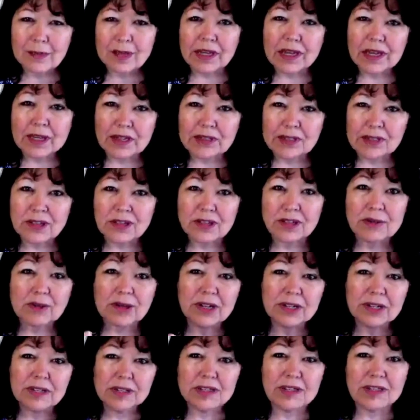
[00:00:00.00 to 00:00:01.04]
Because
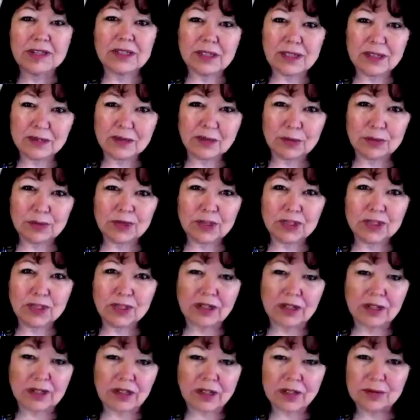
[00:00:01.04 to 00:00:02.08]
otherwise they will be
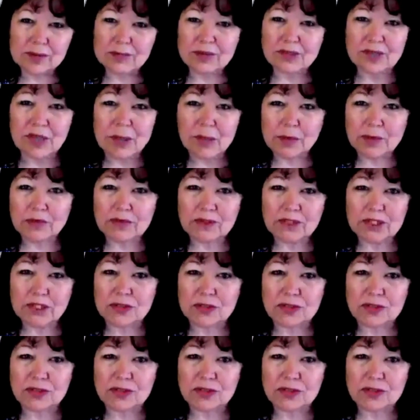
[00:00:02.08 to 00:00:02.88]
a lump sum of